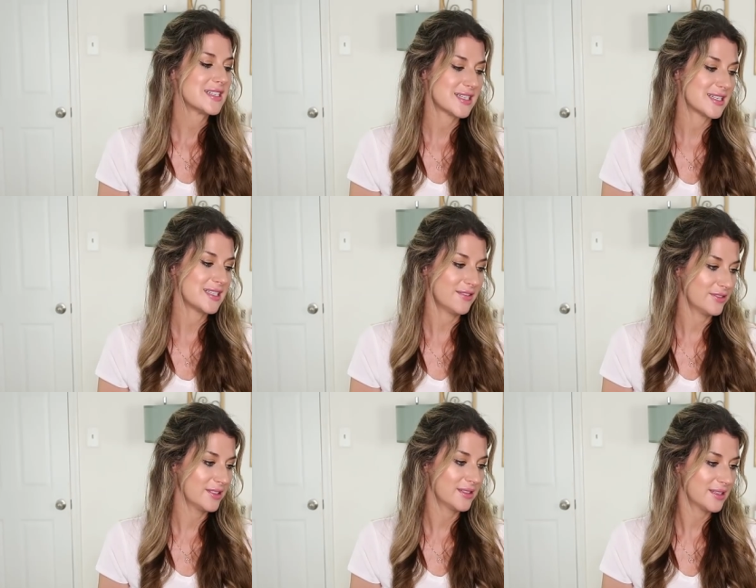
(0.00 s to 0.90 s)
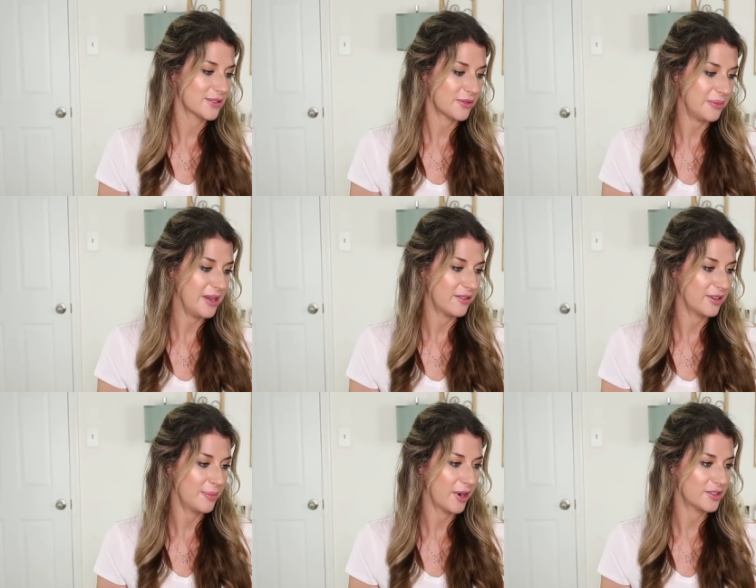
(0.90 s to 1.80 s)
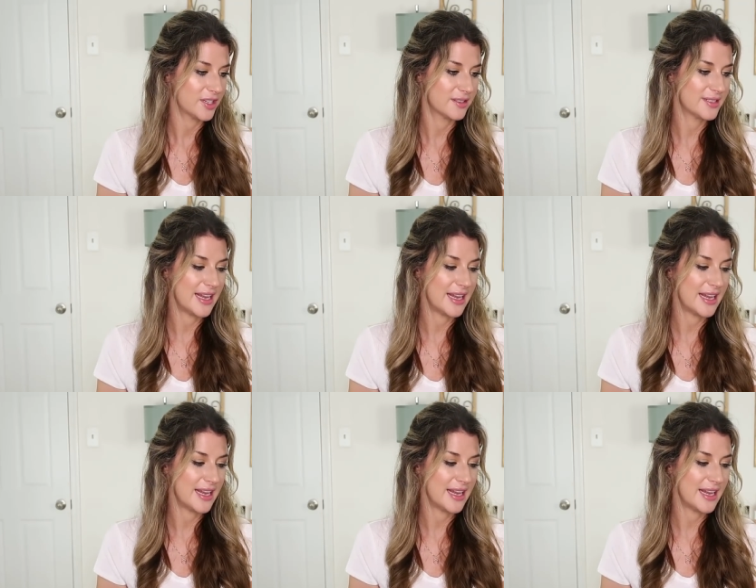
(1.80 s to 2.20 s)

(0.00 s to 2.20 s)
I definitely think this will be a repurchase.